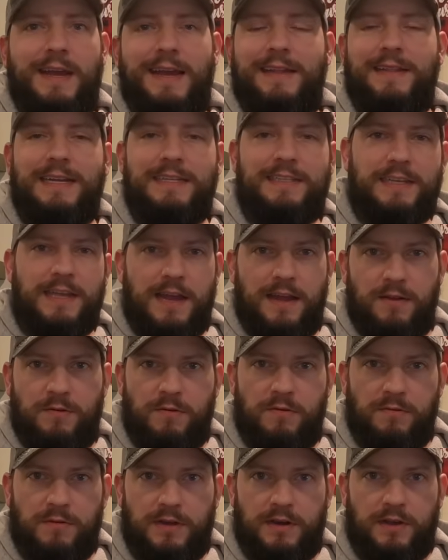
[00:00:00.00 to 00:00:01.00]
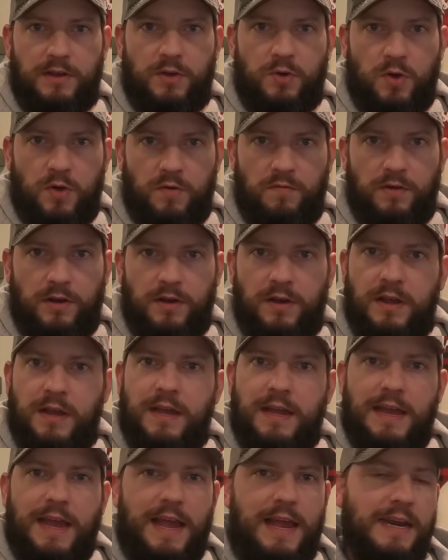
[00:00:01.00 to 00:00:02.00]
and that's kind of what we're going to go over.
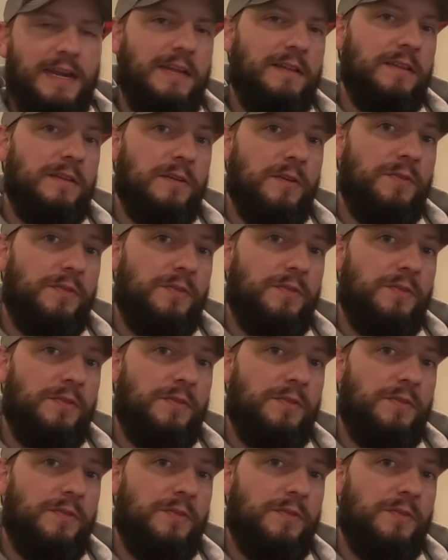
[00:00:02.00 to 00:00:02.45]
Any little